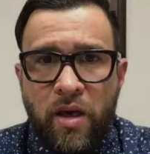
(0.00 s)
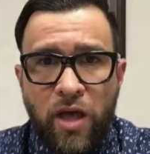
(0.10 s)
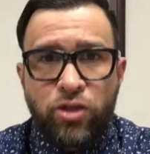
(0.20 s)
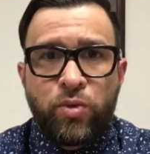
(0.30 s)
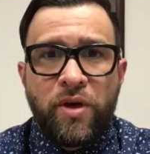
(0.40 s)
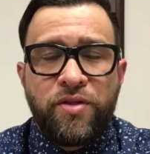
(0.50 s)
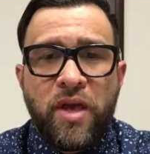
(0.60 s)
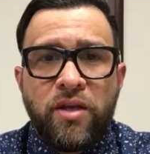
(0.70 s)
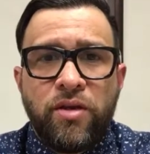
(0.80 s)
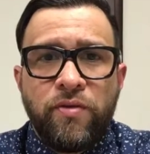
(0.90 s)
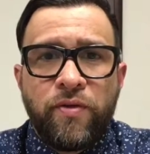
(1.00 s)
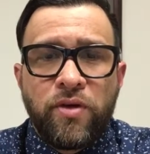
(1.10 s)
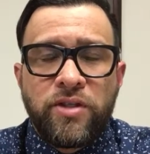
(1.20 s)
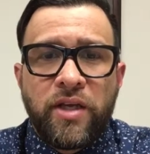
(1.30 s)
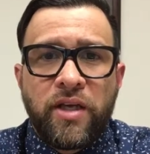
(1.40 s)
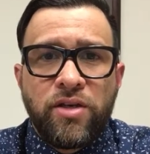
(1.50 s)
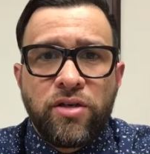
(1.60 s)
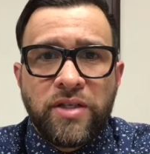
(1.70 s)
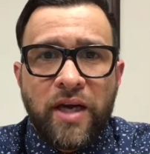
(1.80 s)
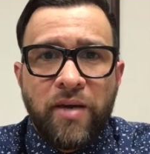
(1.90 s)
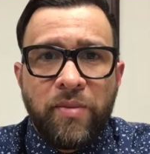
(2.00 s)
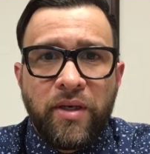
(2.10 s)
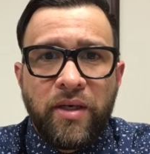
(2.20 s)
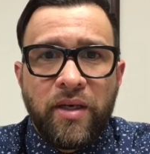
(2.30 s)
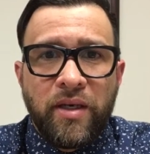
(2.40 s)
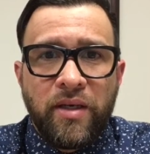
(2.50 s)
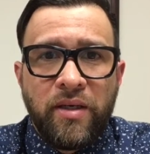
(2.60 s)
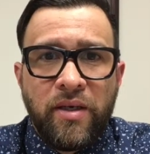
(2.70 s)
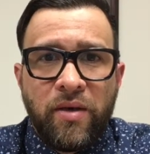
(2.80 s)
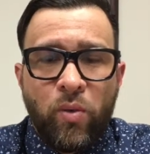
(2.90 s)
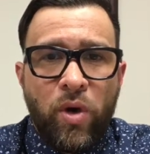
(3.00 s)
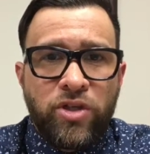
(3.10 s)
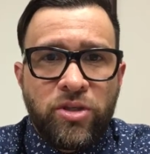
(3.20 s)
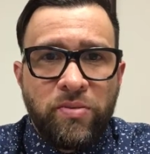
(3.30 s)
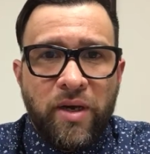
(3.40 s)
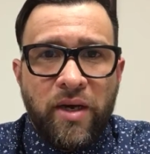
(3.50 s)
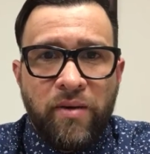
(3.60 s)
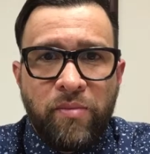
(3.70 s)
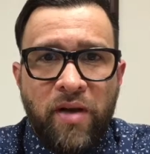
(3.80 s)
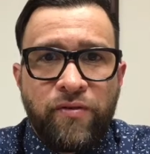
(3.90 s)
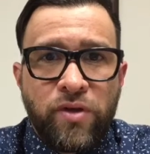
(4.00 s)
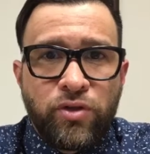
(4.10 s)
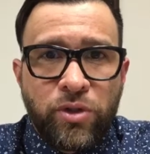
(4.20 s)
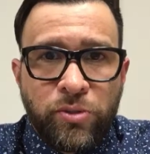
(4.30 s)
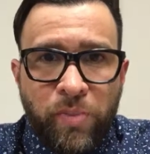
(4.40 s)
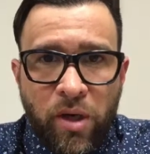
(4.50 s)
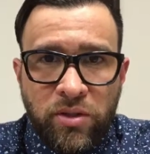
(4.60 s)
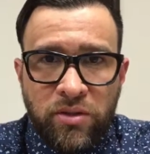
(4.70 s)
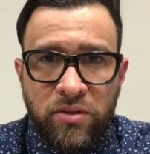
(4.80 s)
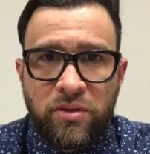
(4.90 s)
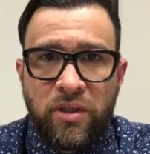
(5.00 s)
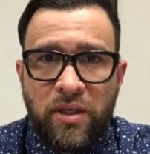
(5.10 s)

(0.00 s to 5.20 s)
I just want to thank you for taking your time and watching my first response.